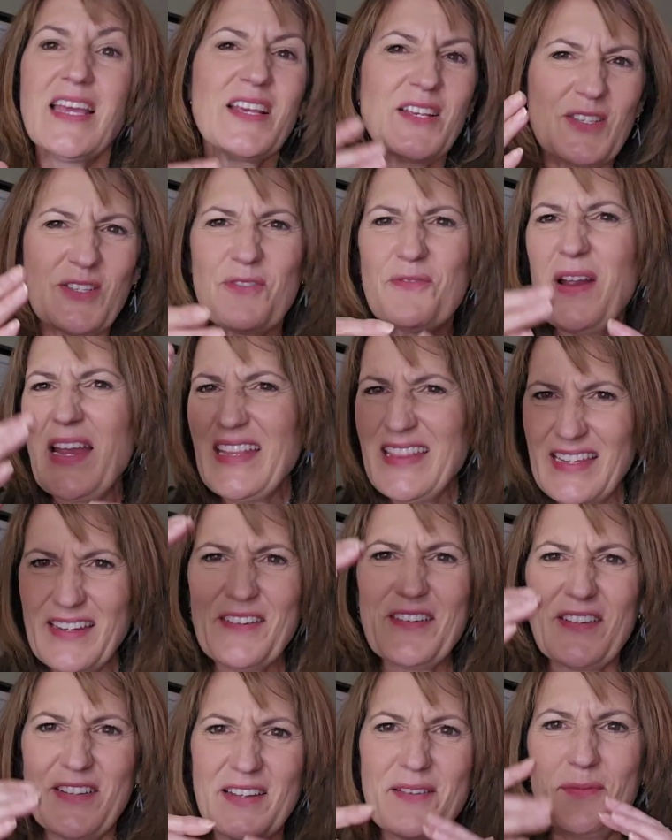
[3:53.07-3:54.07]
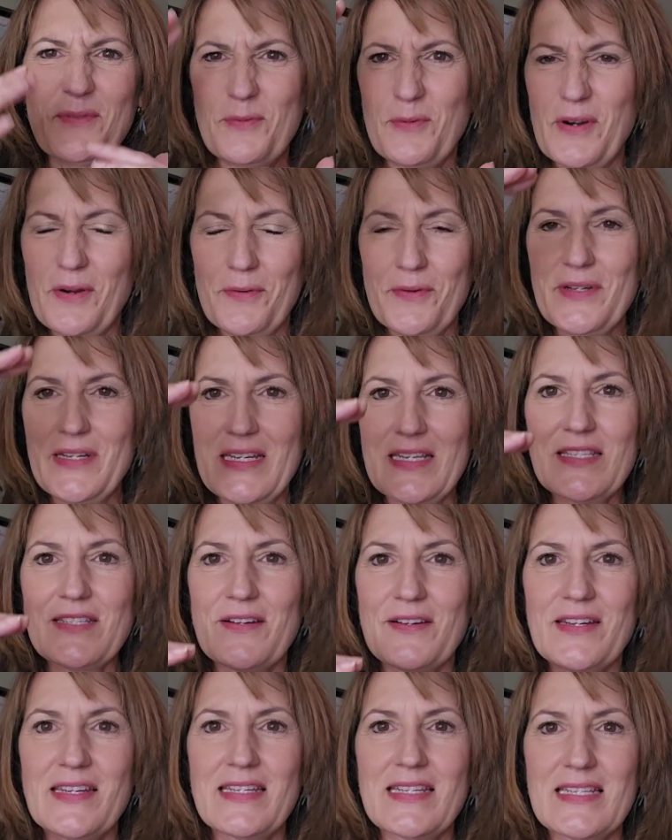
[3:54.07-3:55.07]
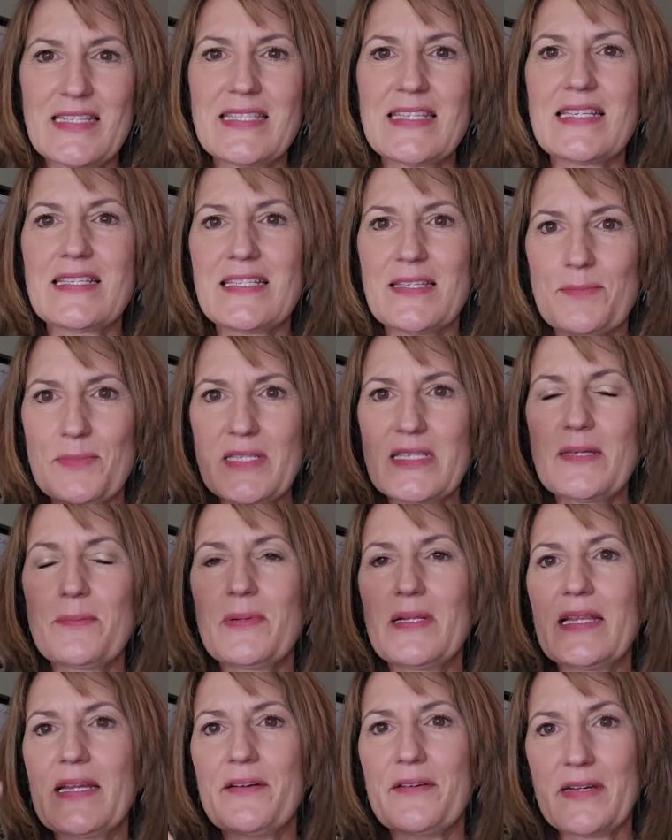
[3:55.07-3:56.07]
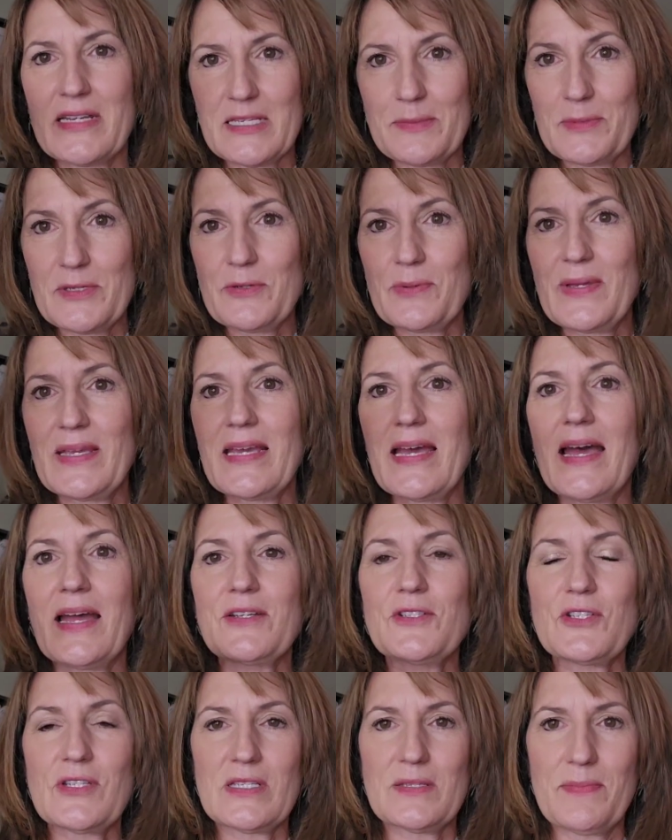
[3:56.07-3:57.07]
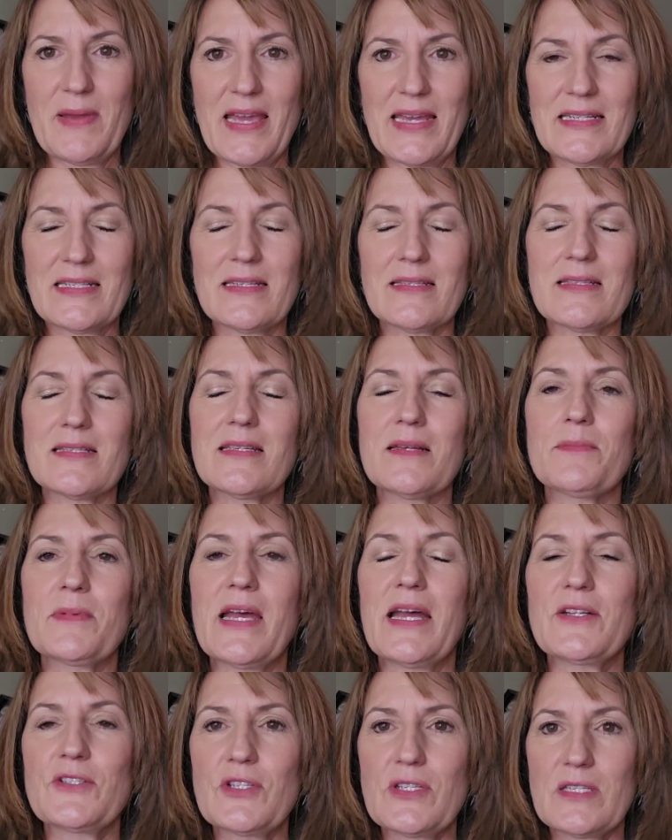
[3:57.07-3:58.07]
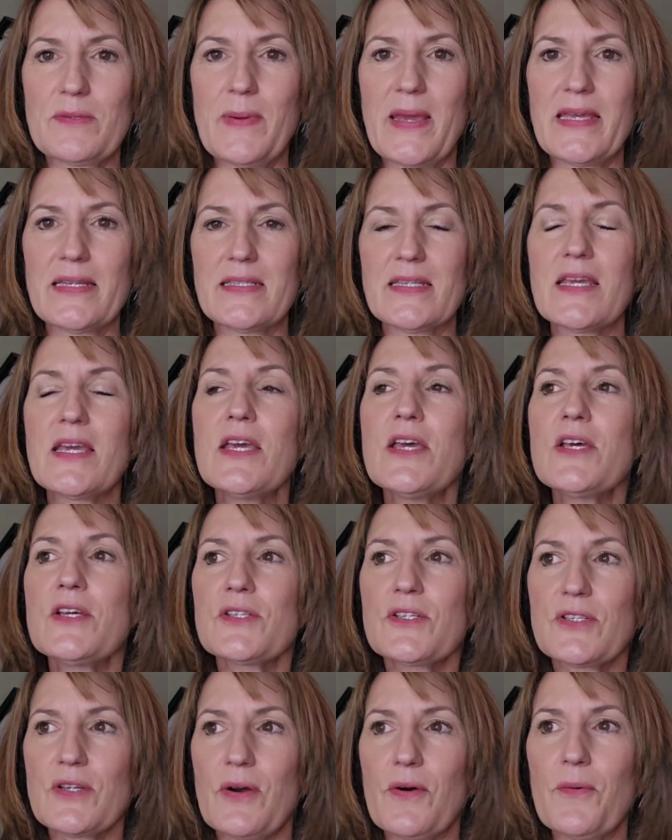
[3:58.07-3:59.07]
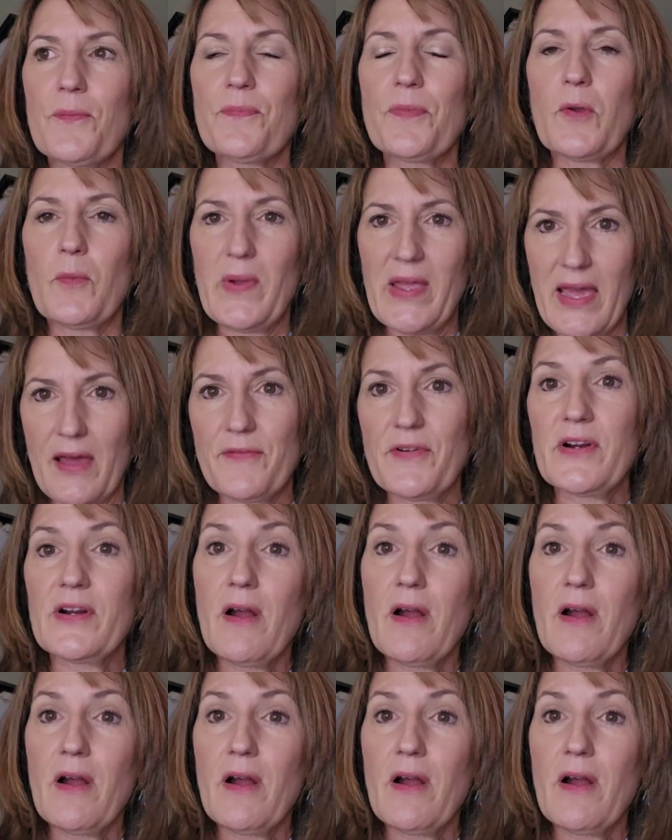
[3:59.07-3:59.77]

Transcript: So right there, I mean, we're already starting to see some similarities between conscious mind and subconscious mind. So we have our